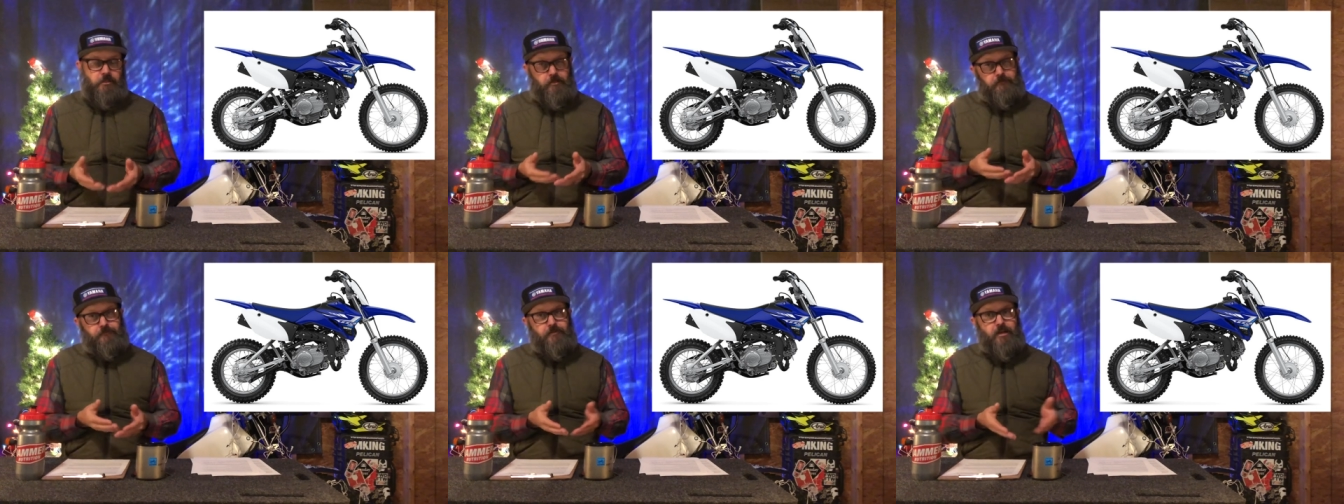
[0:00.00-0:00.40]

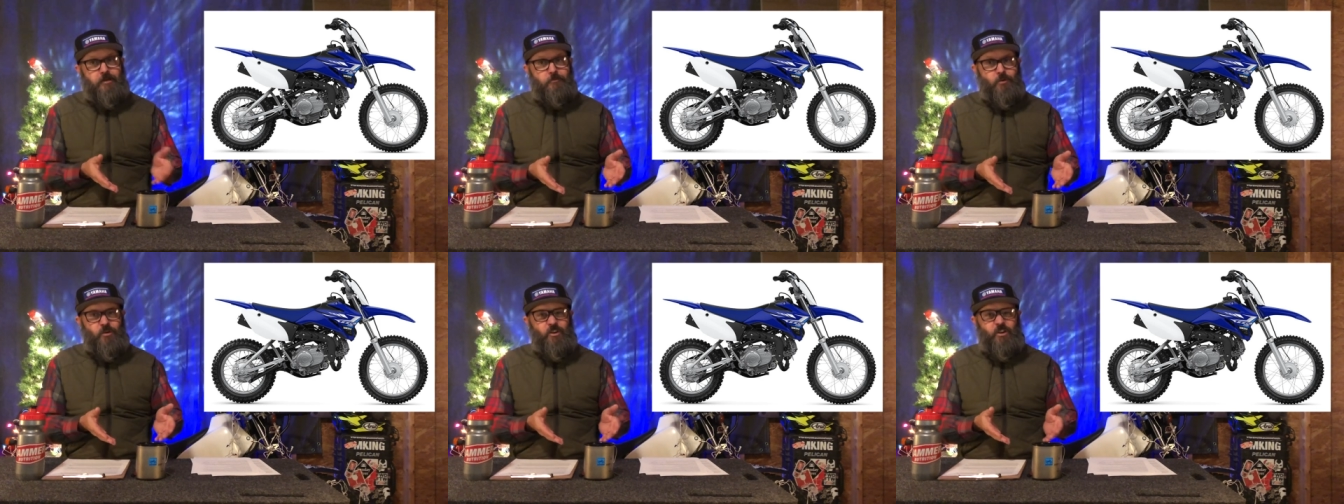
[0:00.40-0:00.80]
if not
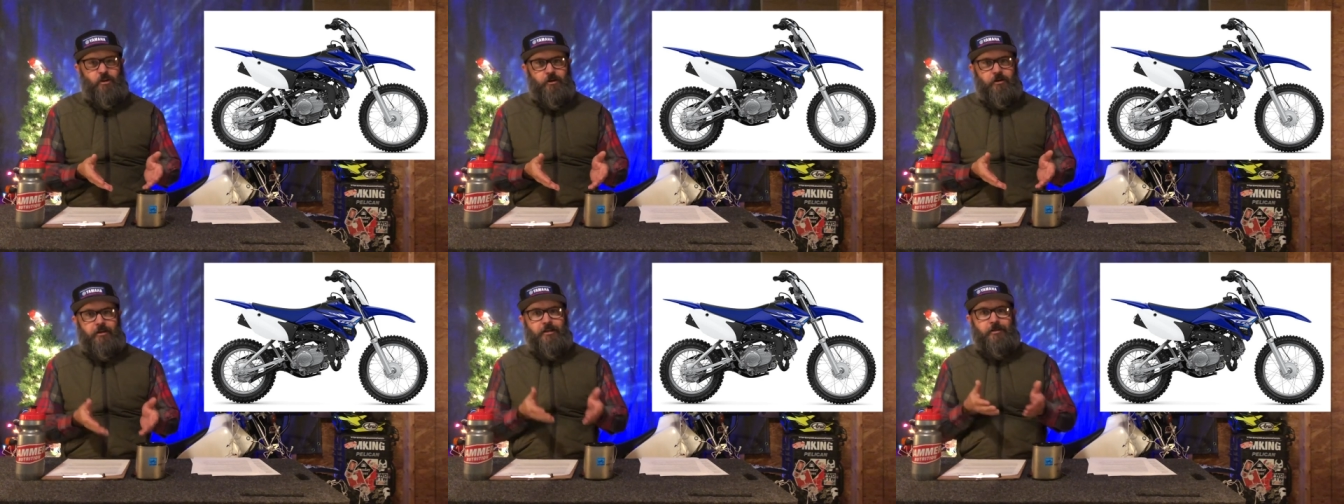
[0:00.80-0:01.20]
more
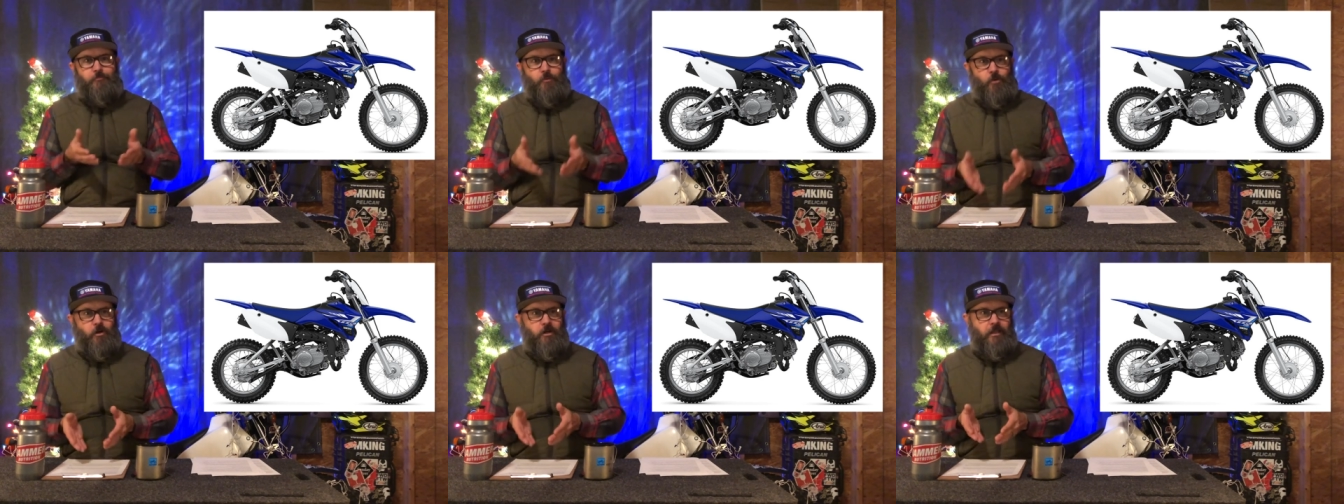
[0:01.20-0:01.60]
hurt, and
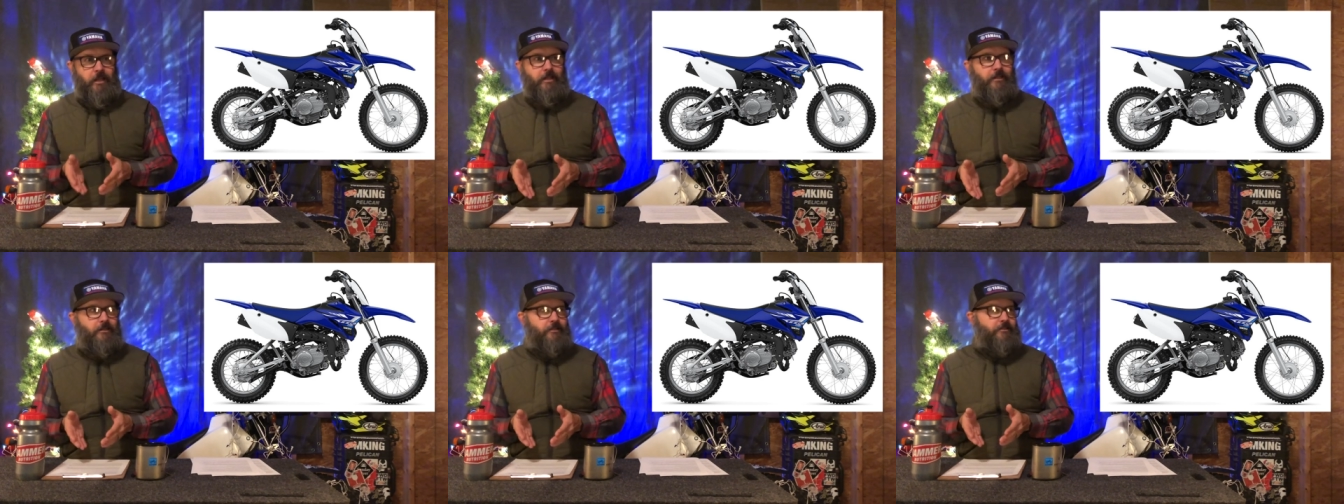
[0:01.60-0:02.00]
more
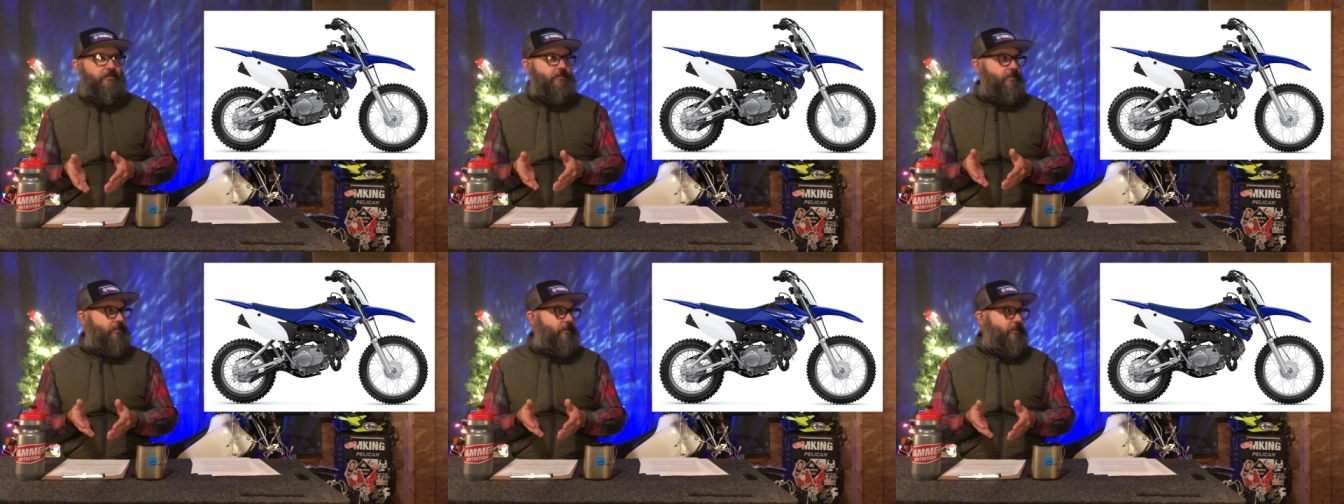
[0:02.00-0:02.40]
likely
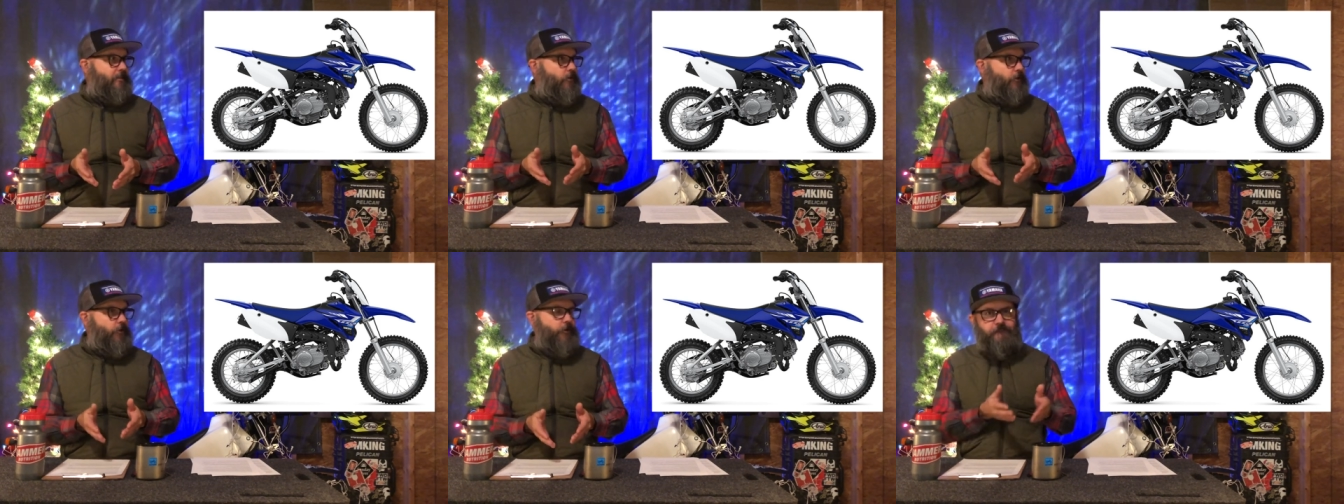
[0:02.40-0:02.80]
to
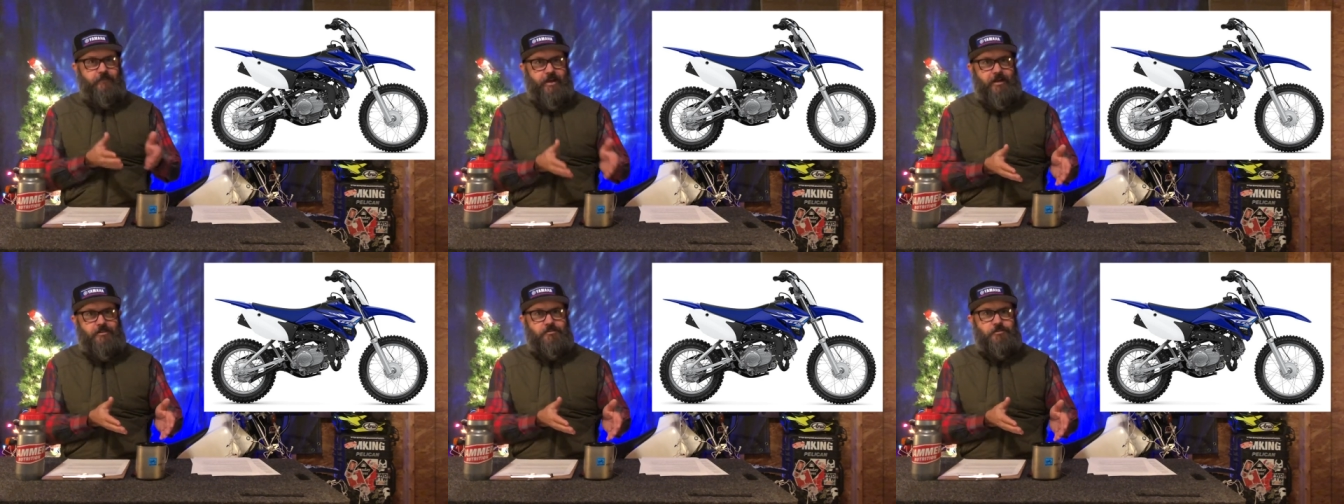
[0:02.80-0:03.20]
get hurt
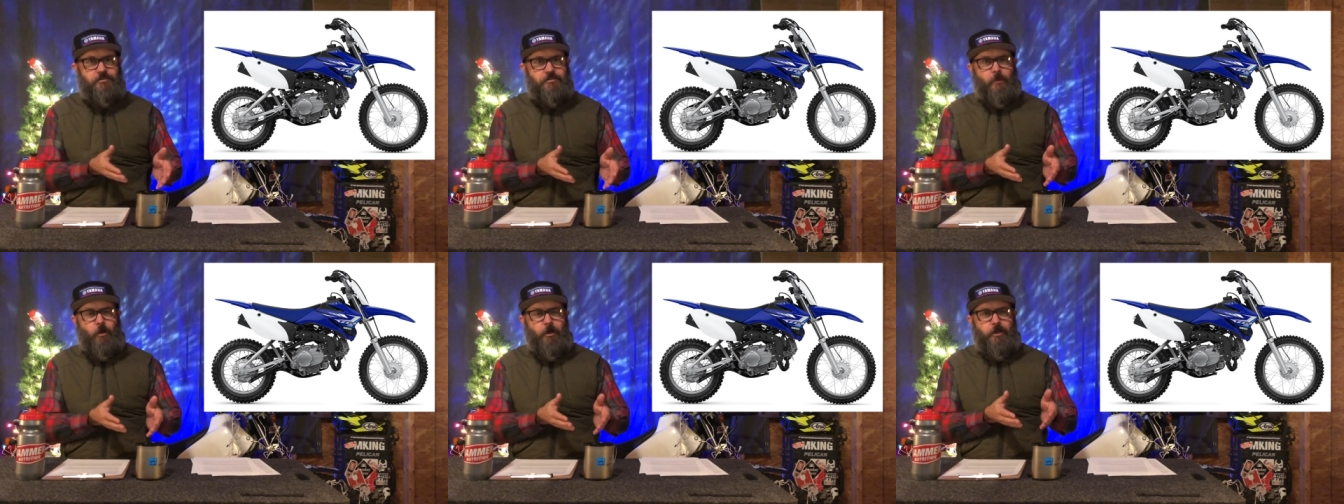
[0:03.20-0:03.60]

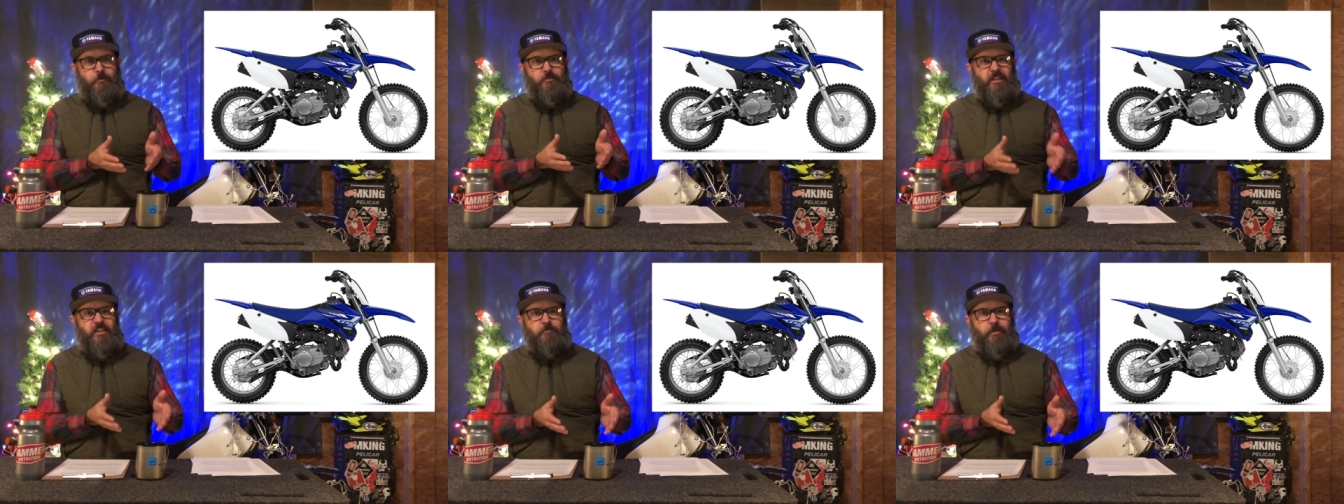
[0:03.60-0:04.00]
faster on a
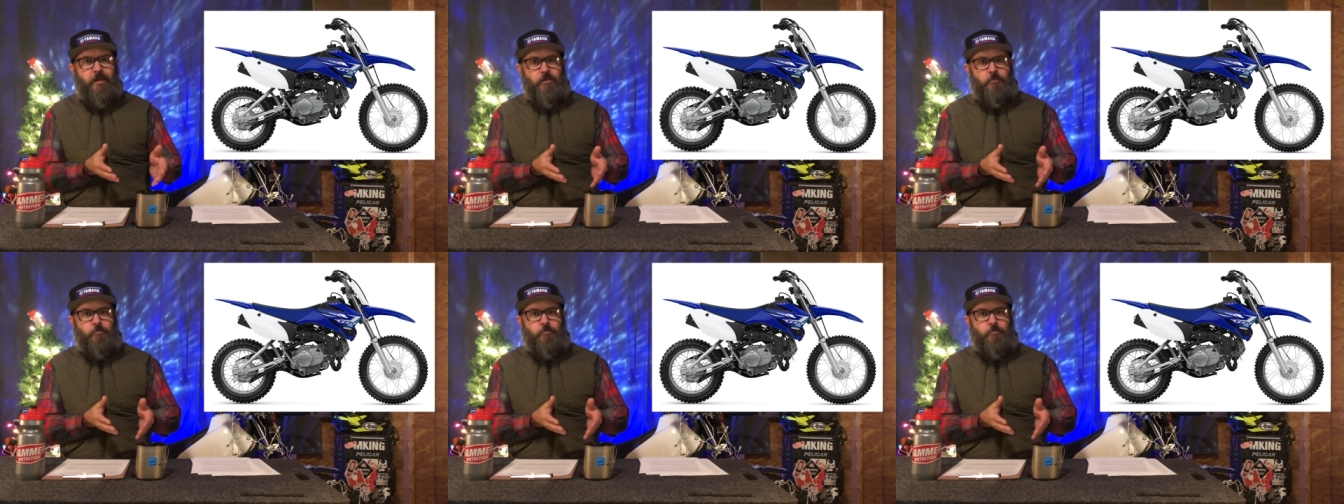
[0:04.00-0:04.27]
mini bike,